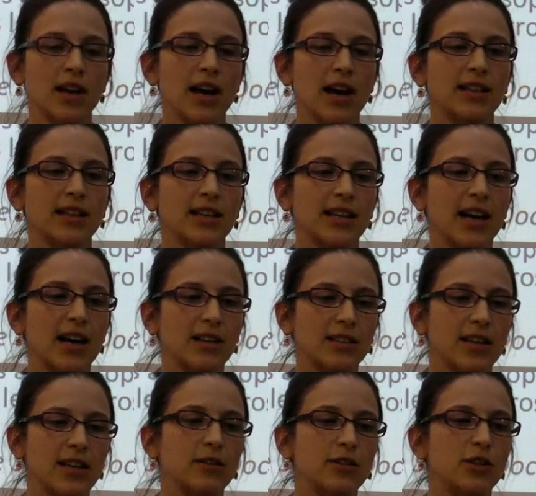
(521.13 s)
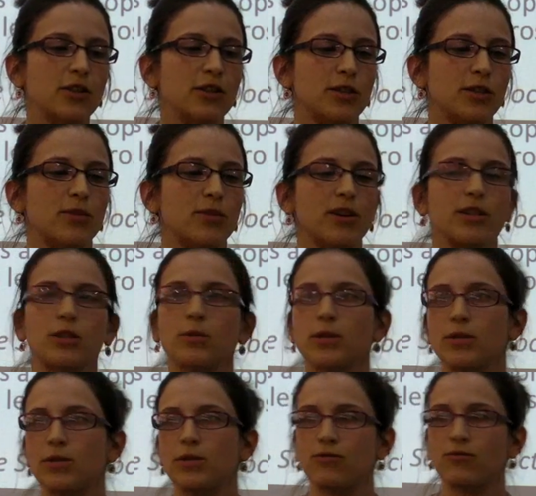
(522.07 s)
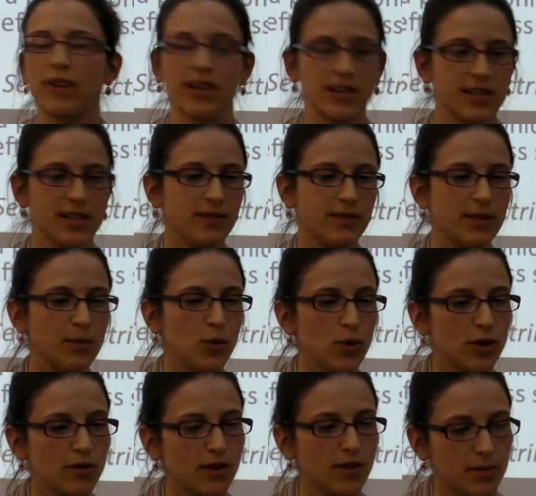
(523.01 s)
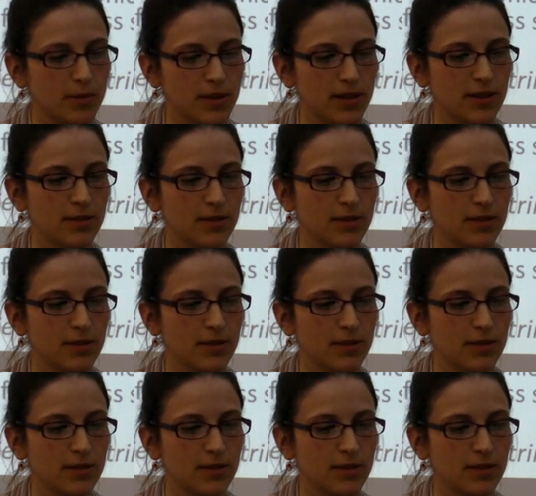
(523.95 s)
and the Chaldeo-Jewish branch, which was relatively more corrupted.